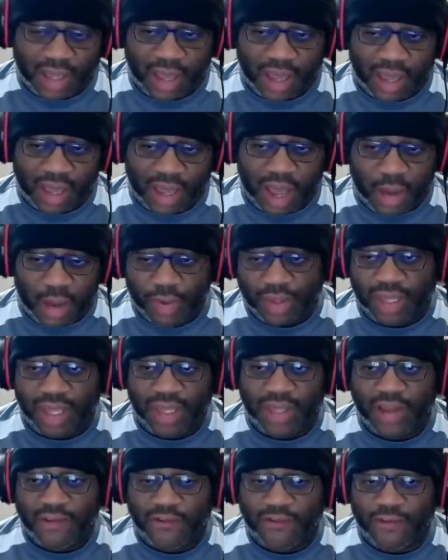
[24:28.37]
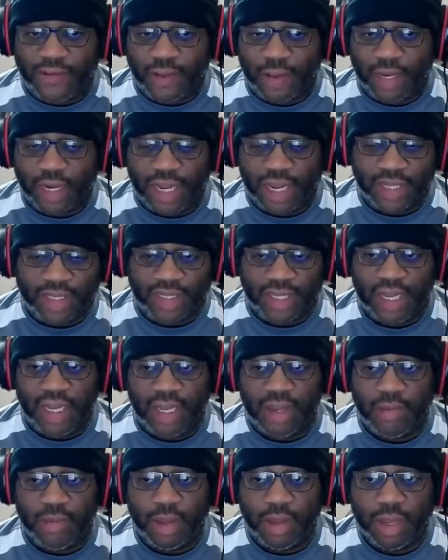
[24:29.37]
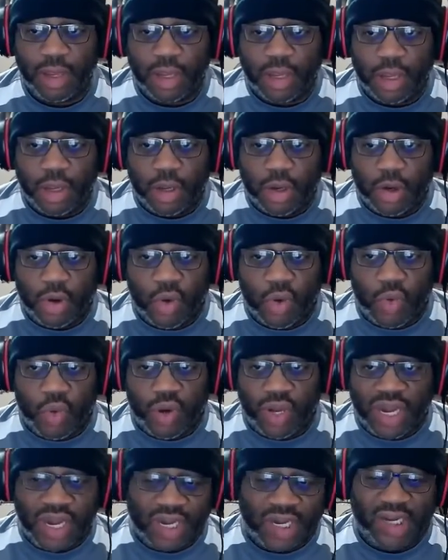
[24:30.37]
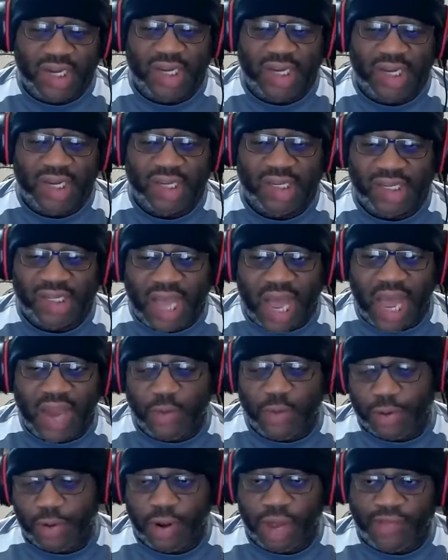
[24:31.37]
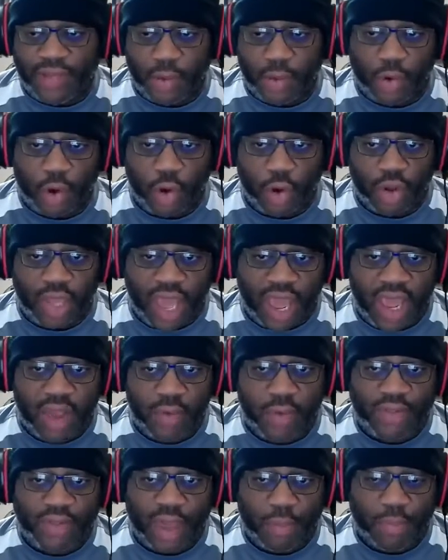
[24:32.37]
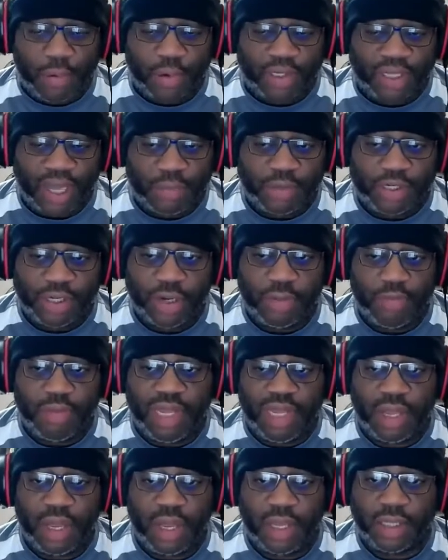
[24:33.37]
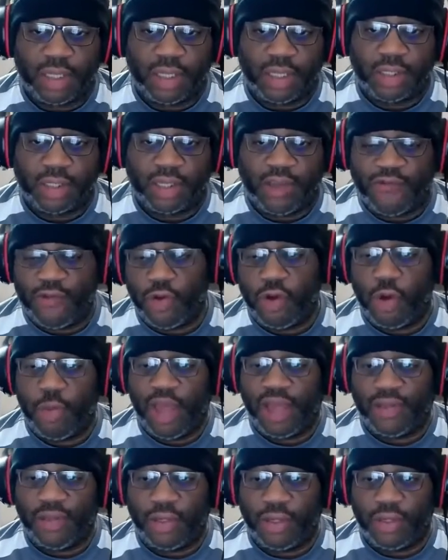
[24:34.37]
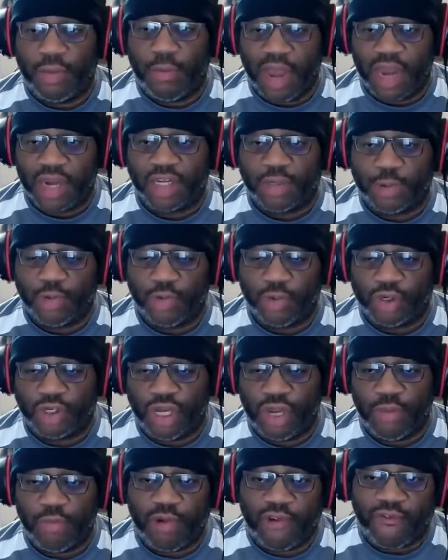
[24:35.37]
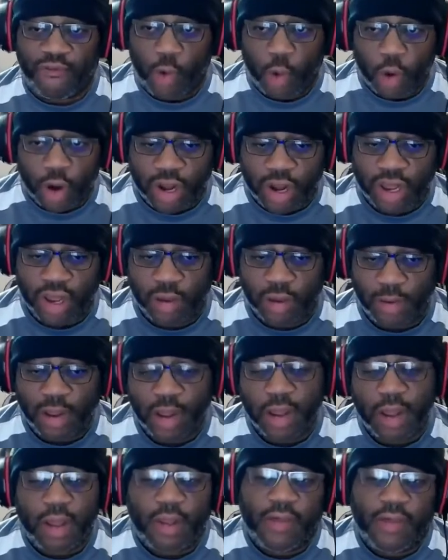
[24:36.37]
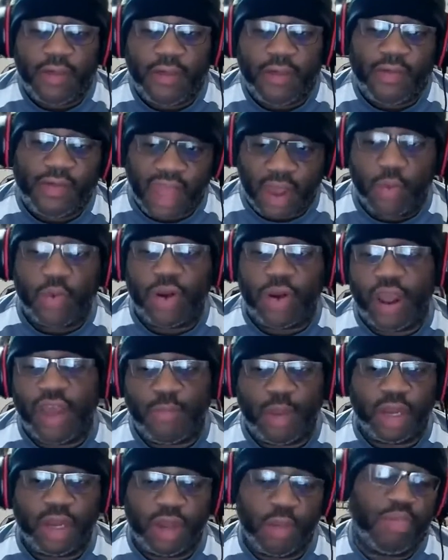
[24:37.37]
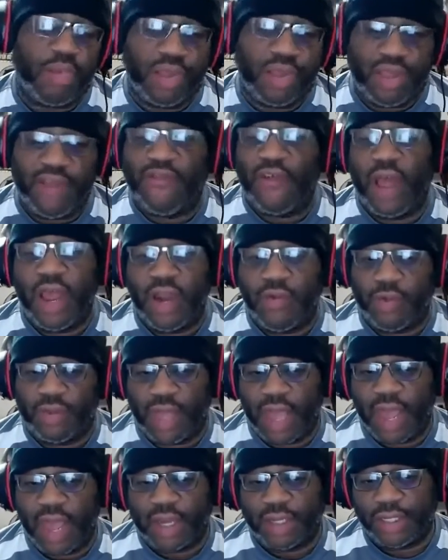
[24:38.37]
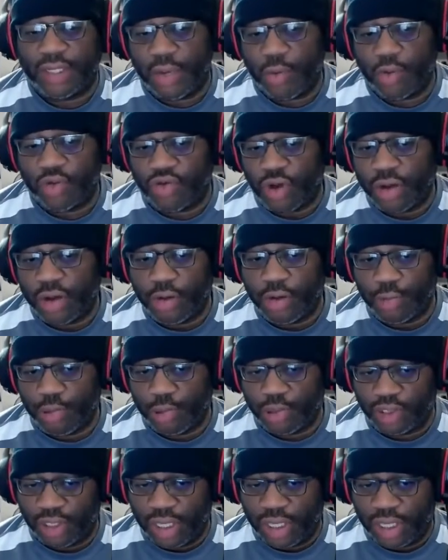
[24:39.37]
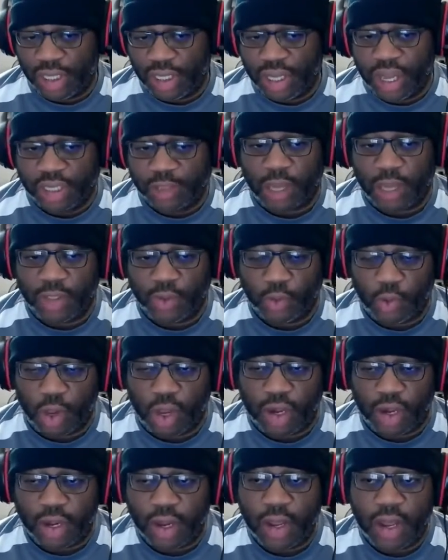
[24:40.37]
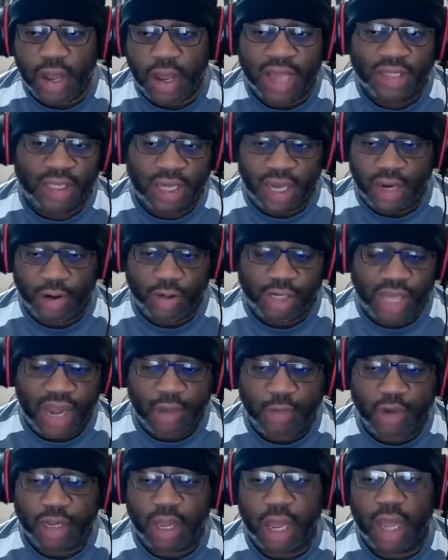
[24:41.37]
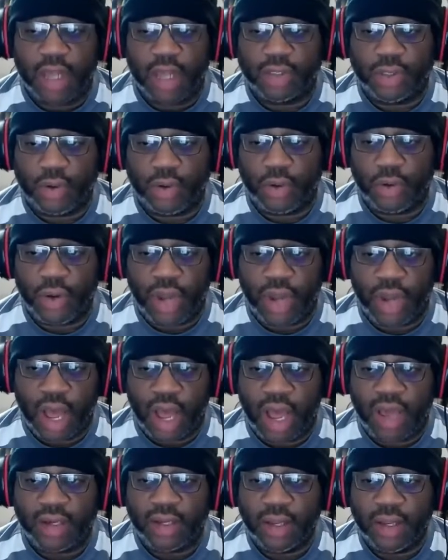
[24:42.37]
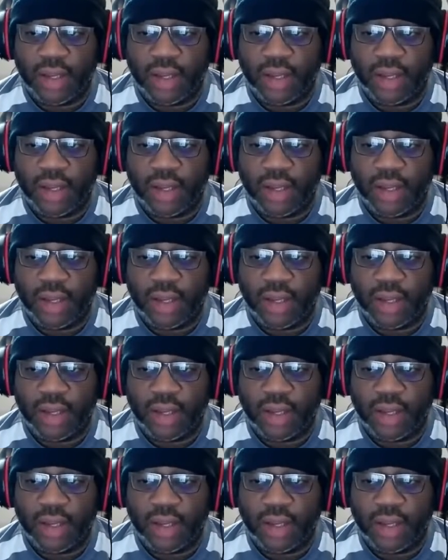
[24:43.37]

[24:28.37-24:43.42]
I would think that Phil and his team would need to decide whether or not they were okay with that perception, because if you go back to the management regime before him, they would have been completely fine with that because they were trying to push the Xbox One as an entertainment console, not